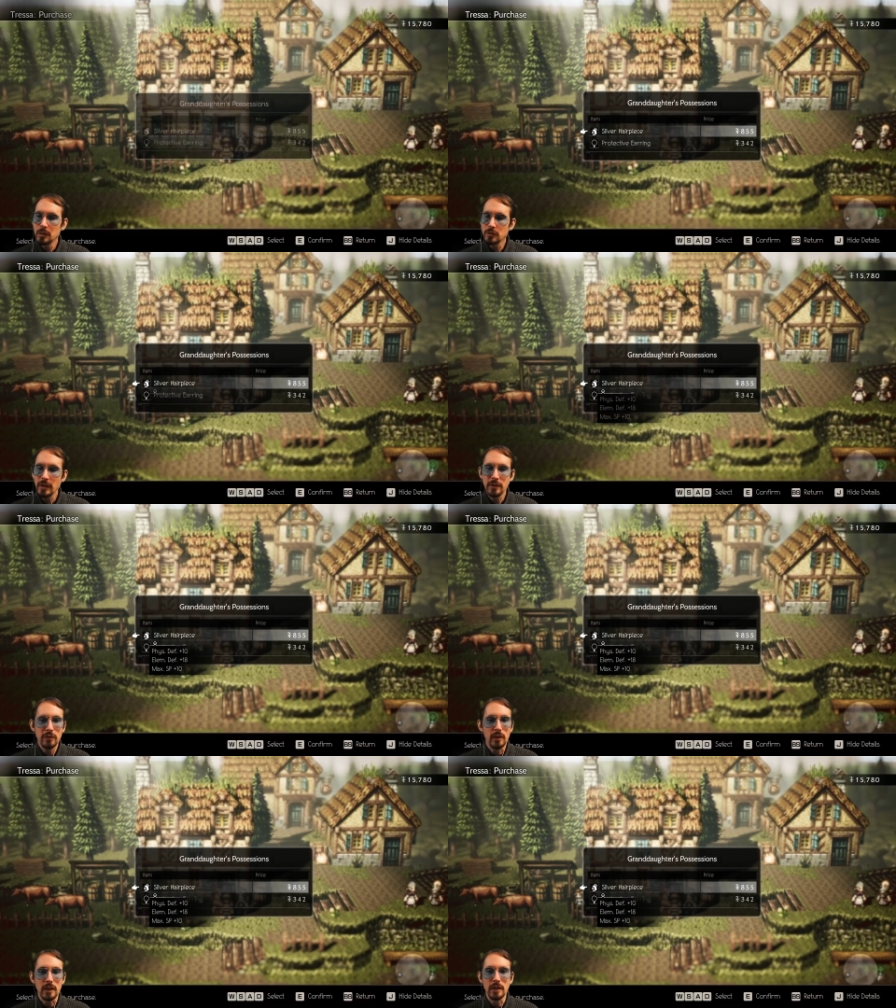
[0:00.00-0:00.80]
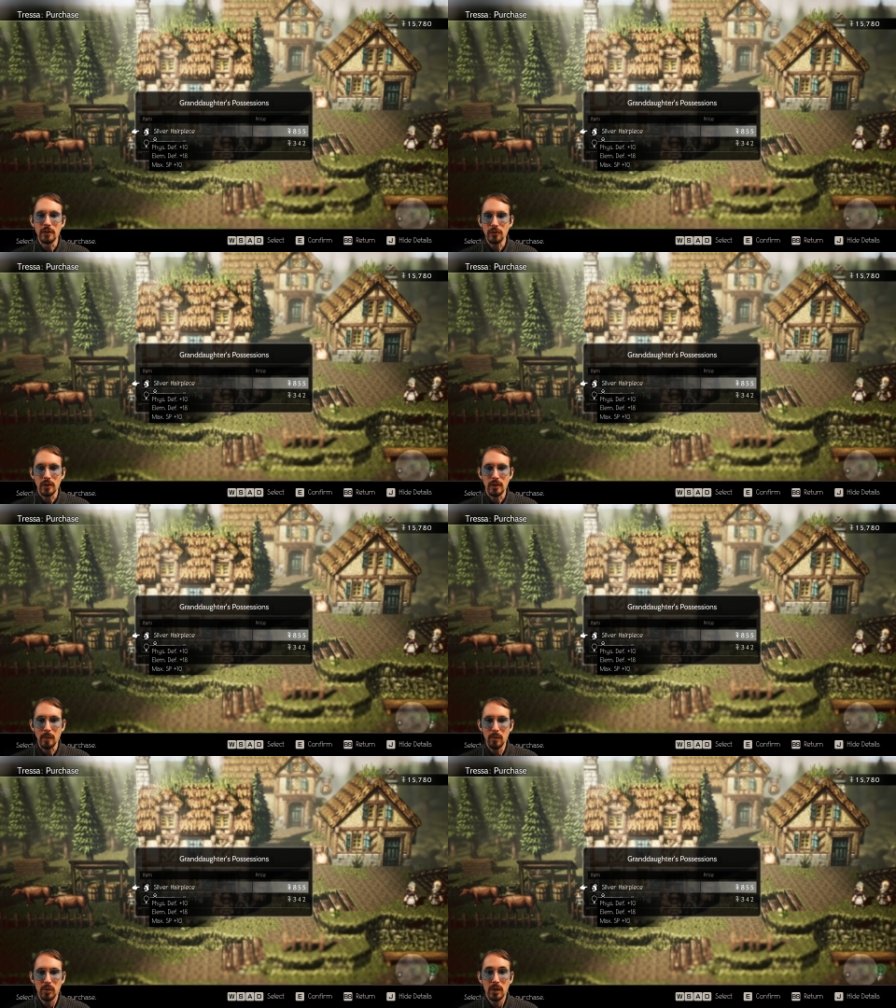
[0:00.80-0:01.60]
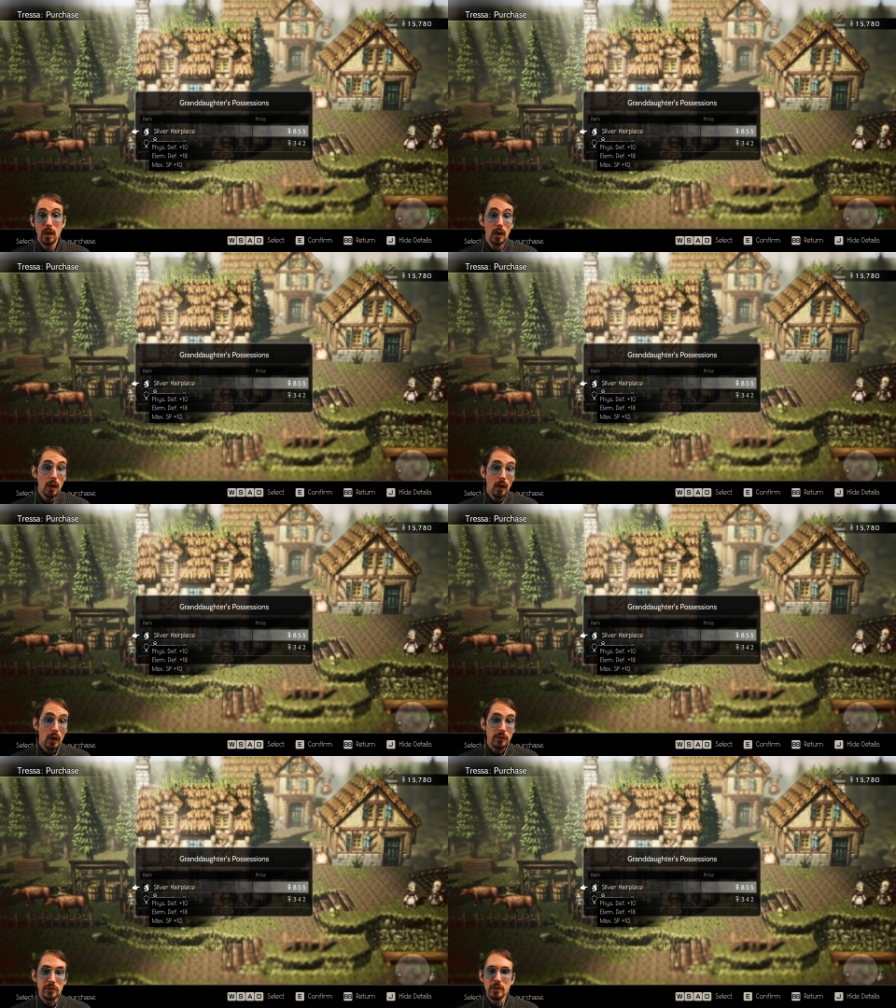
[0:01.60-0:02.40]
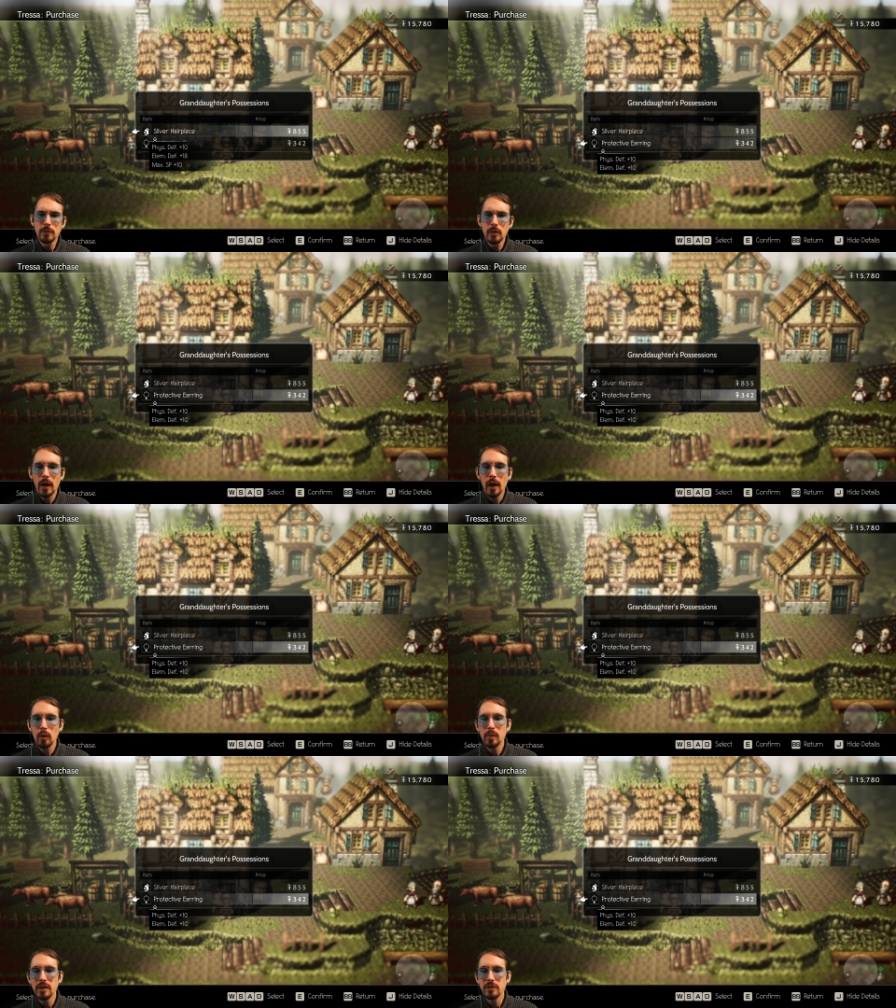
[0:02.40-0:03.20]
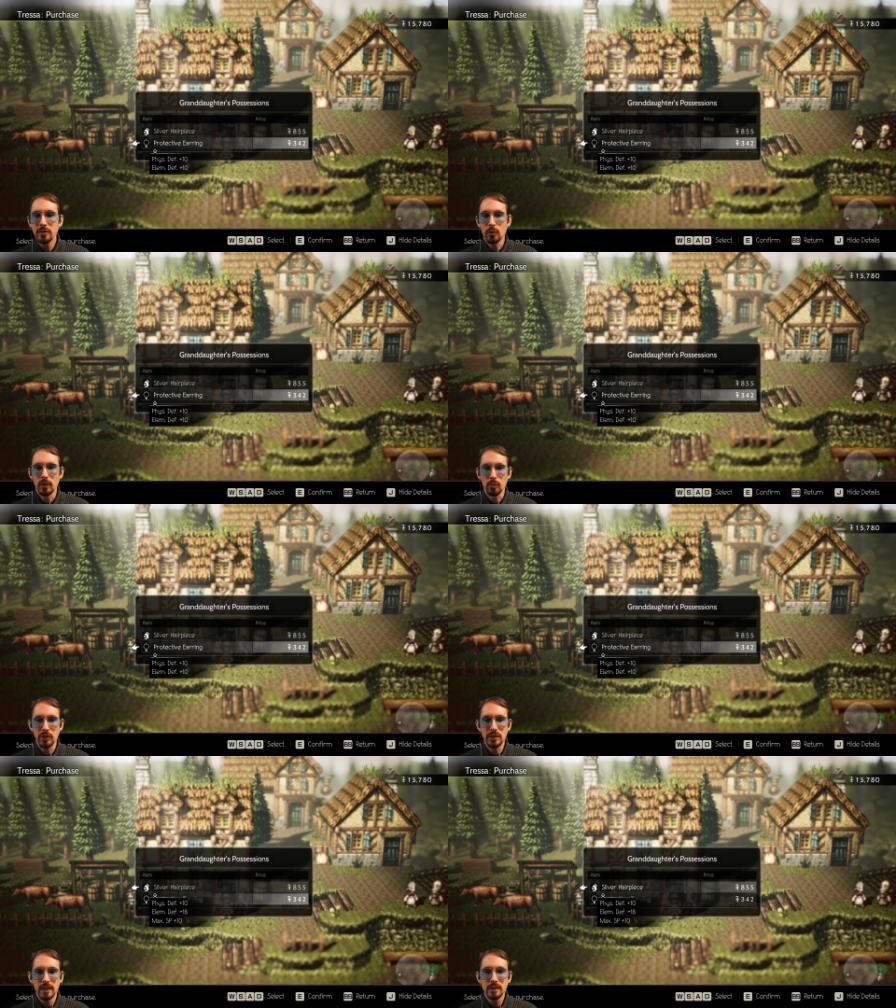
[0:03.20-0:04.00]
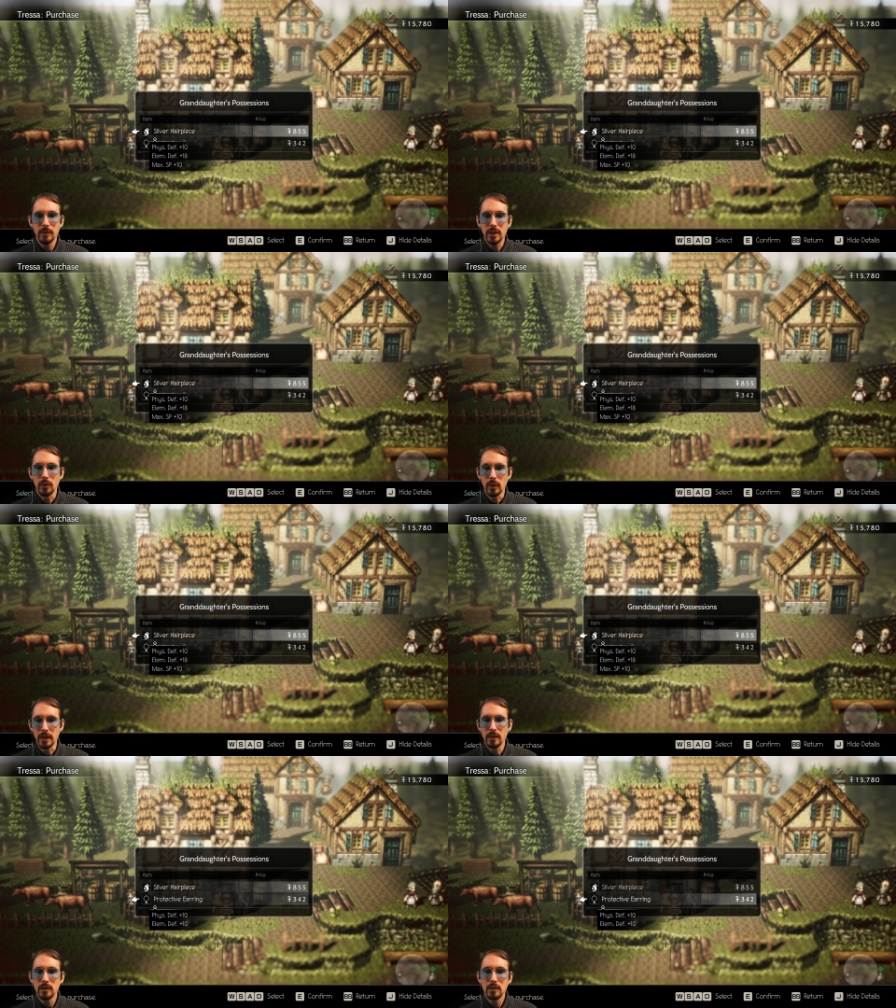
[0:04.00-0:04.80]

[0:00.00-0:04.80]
Well, looks like it's to the east on the map. A silver hairpiece or a protective earring.